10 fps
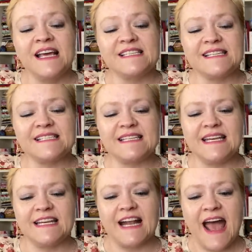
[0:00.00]

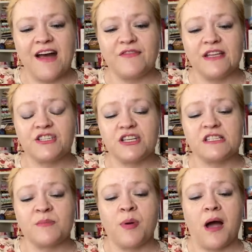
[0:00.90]
sixteen and a half
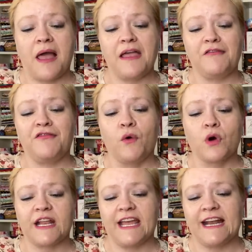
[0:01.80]
inches by
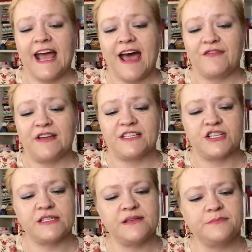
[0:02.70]
forty and a half
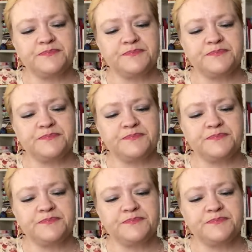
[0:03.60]
inches.